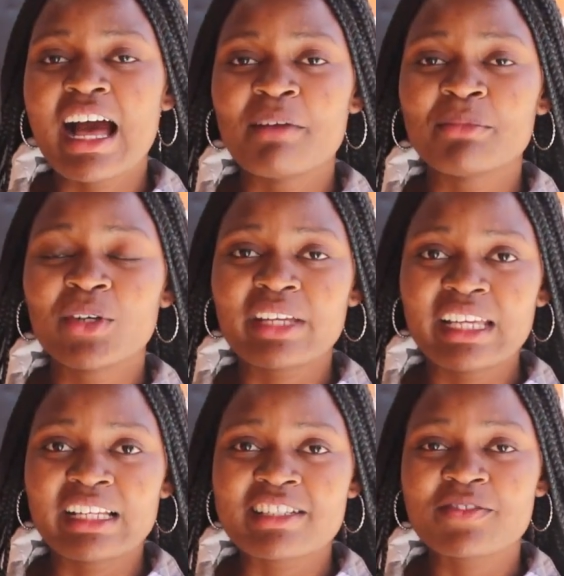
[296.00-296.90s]
I'm now
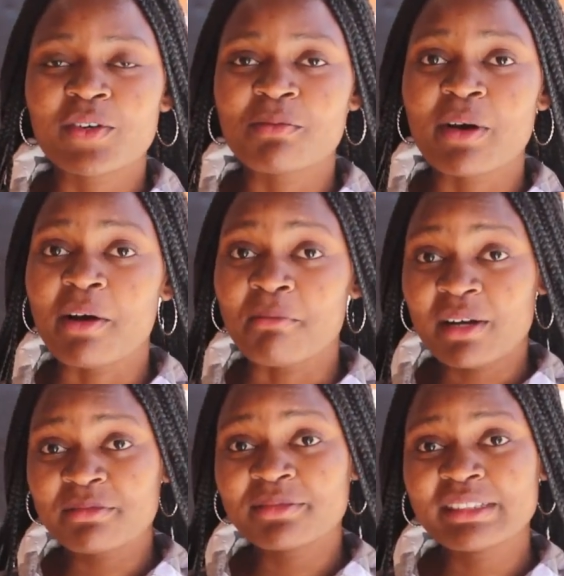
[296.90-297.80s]
getting it from our
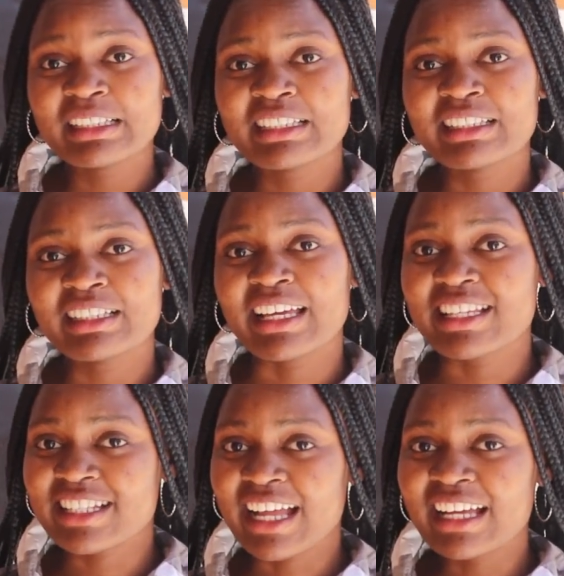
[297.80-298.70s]
mom,
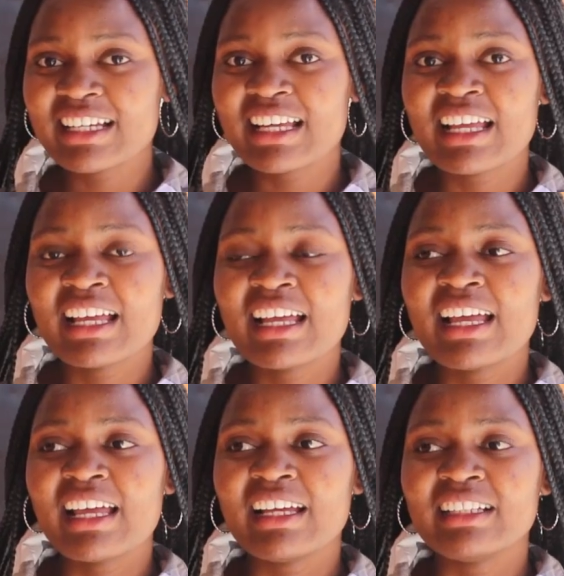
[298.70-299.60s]
Esther.
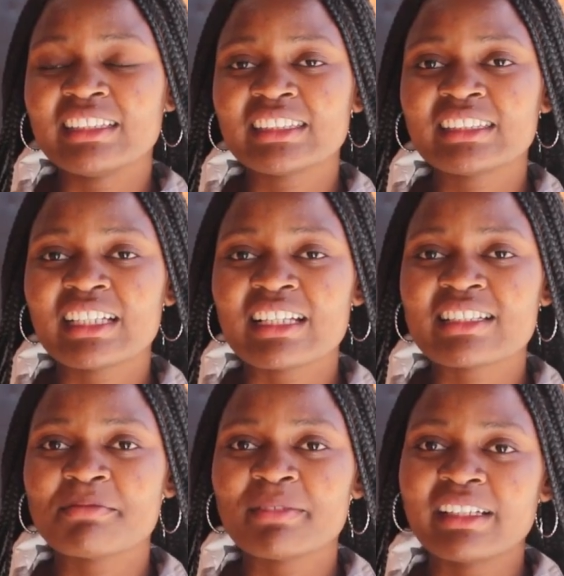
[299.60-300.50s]
And she
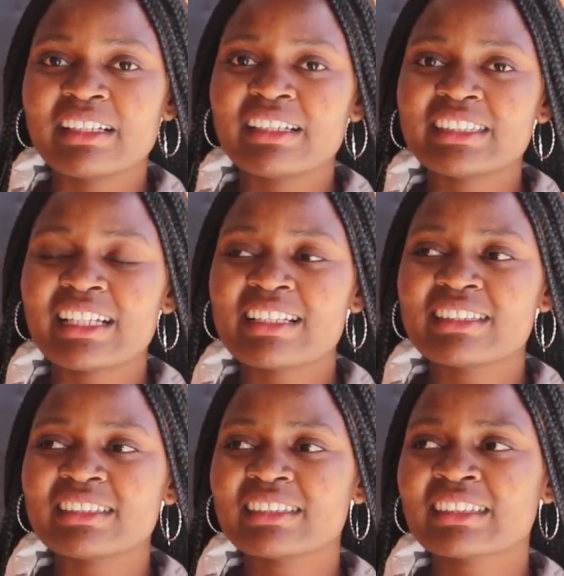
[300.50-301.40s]
has been
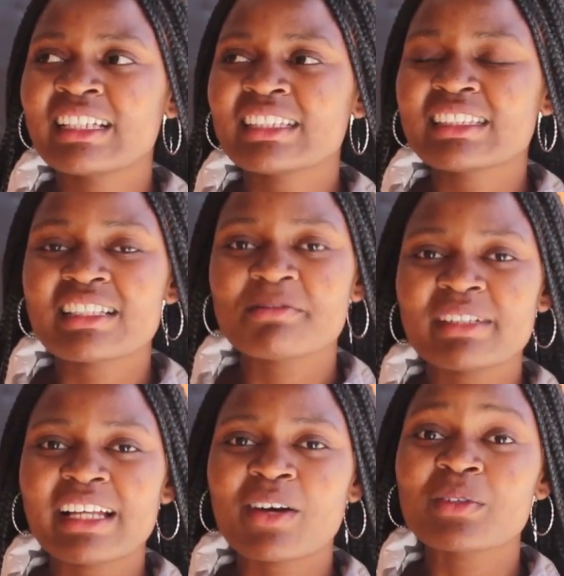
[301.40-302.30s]

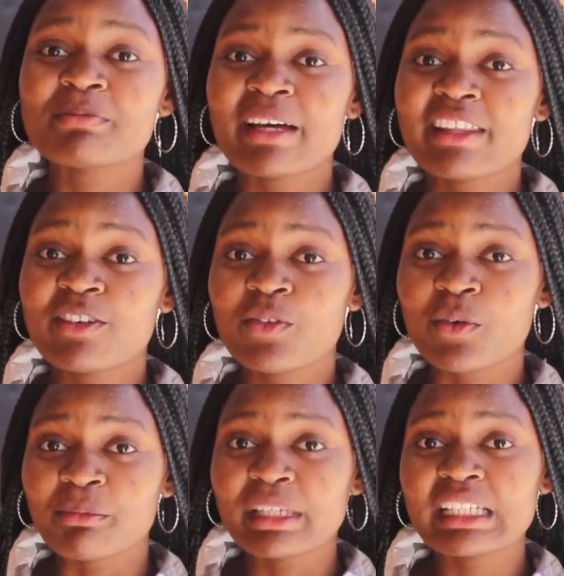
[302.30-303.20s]
a good mother
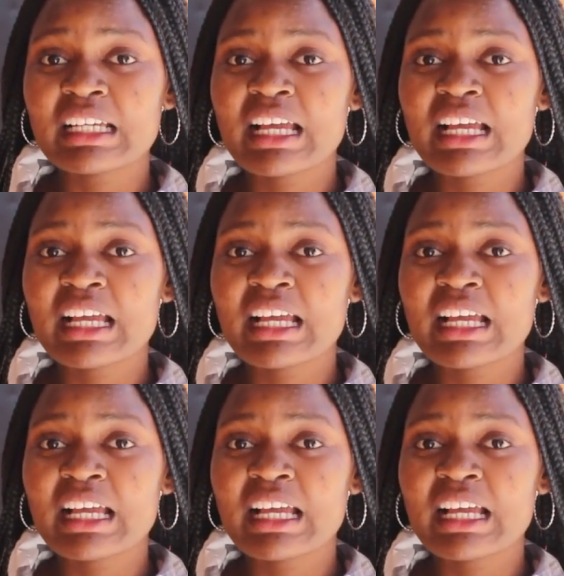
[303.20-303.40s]
for me.